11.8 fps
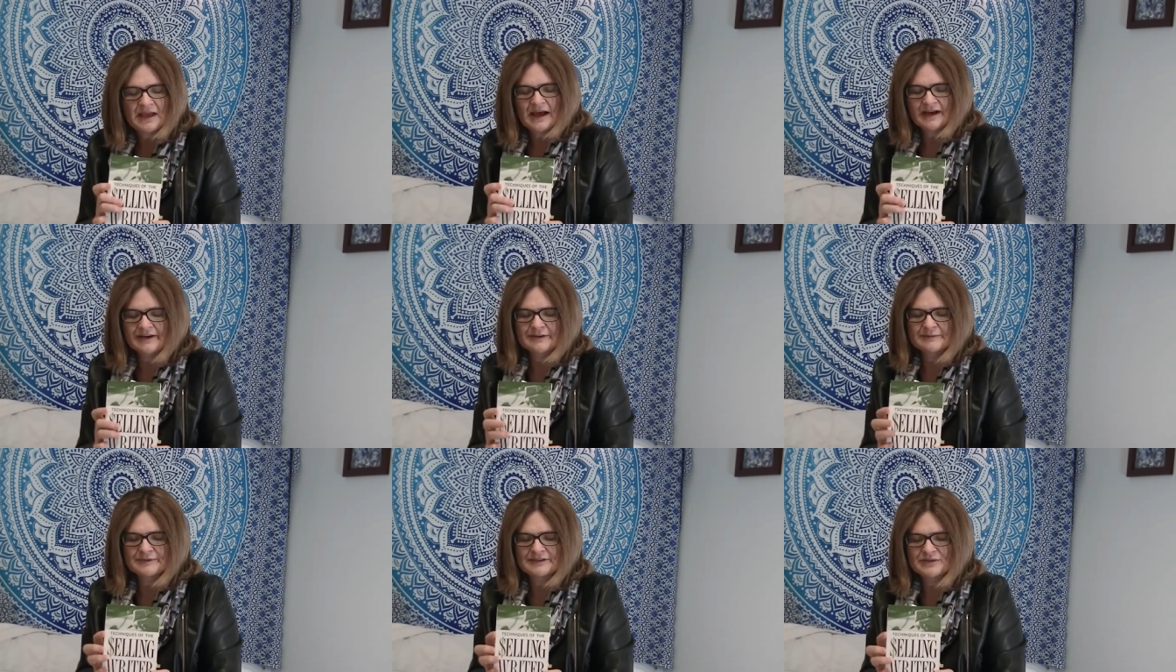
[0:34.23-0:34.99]

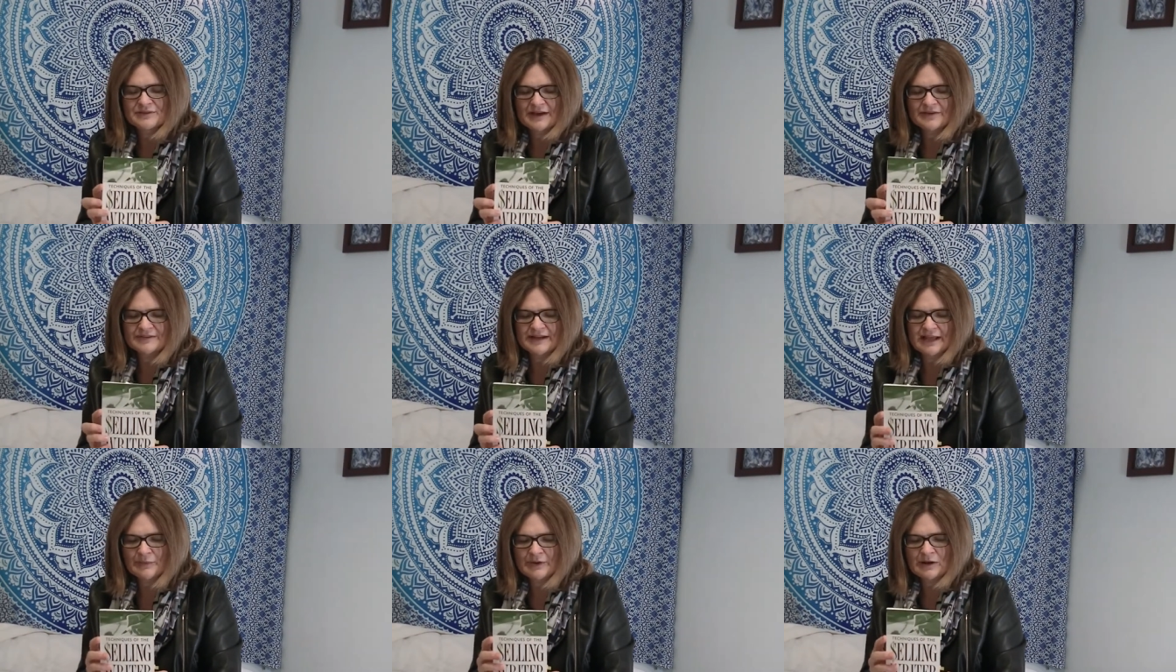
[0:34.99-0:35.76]
Um, in
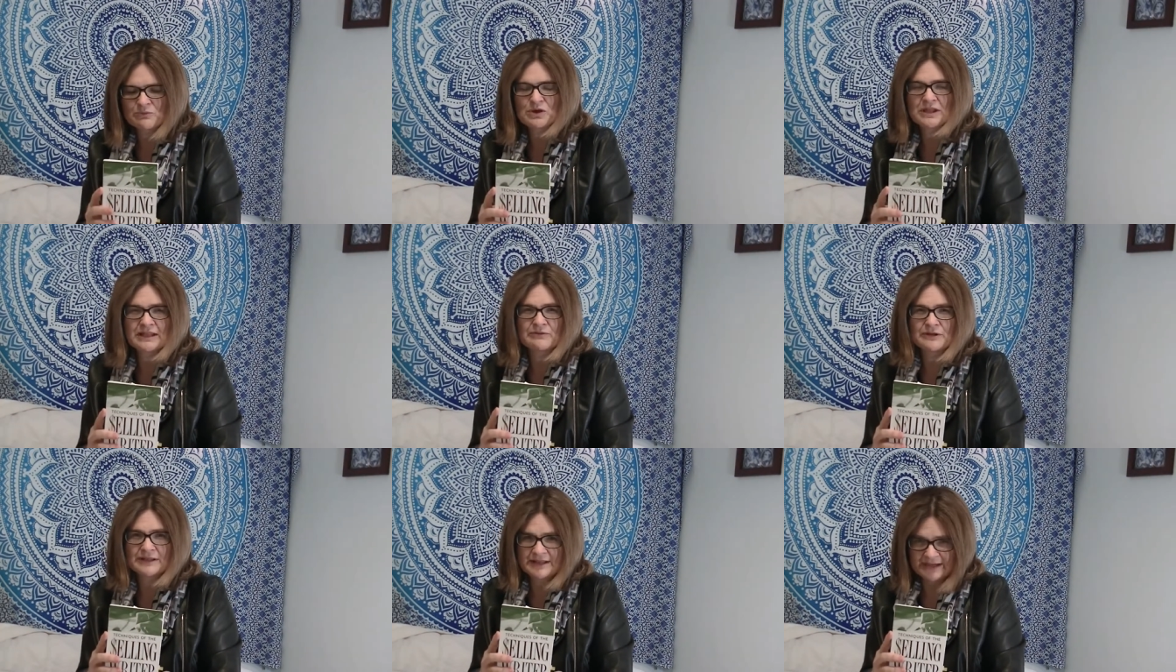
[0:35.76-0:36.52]
2008 when I really,
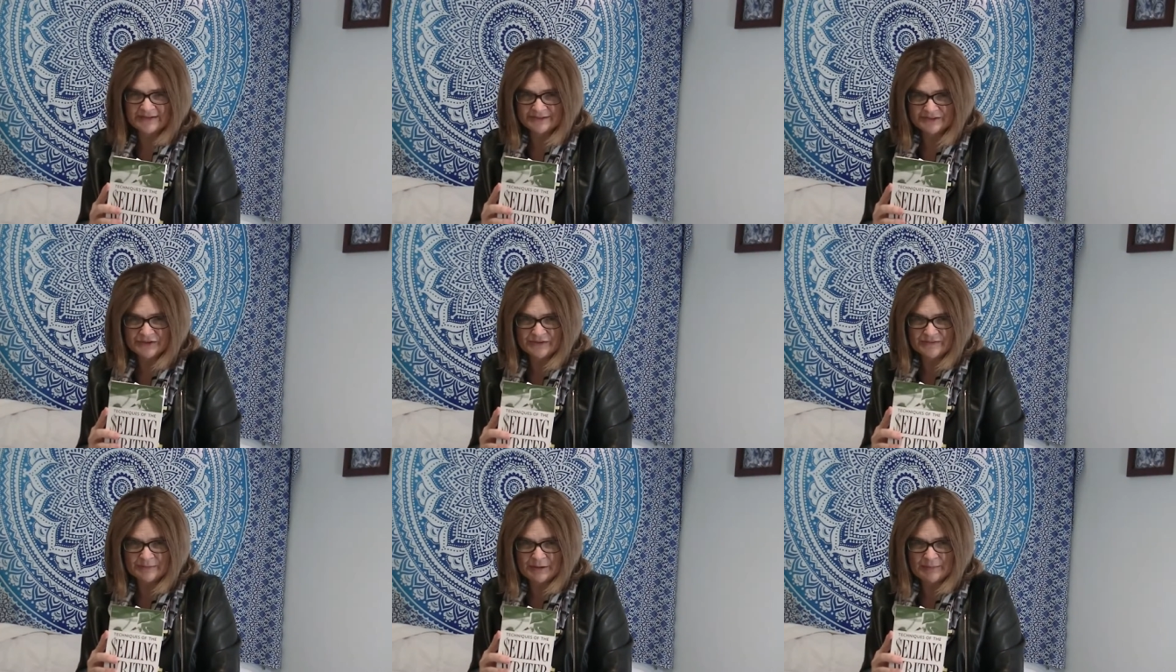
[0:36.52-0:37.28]
really got
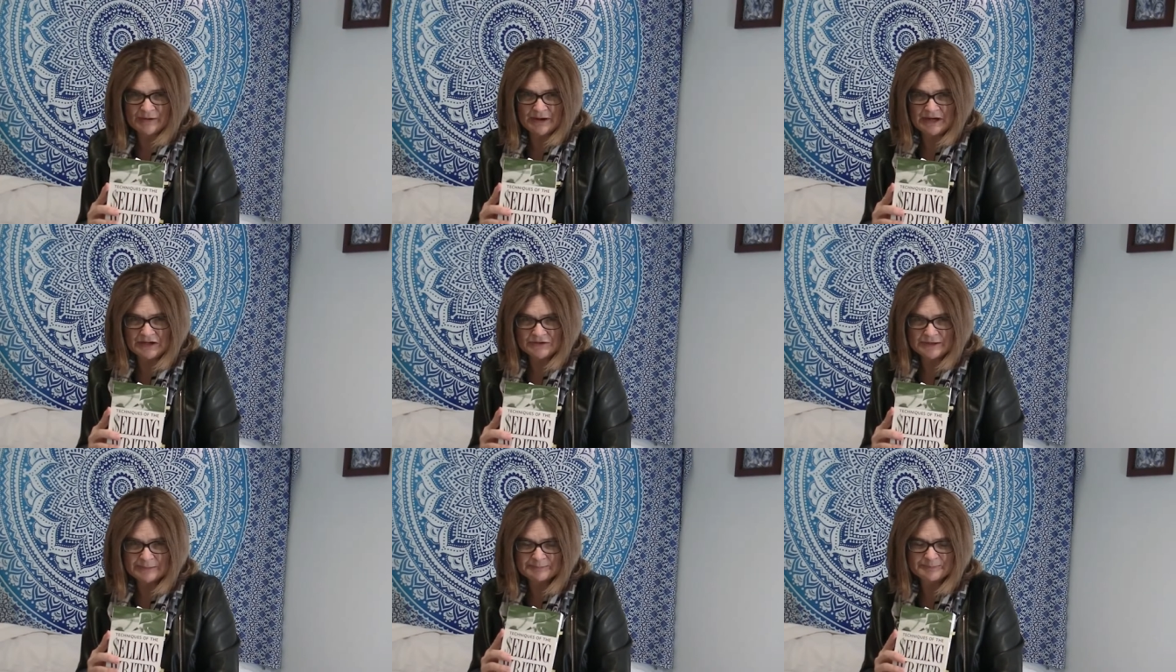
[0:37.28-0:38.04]
serious about my writing career.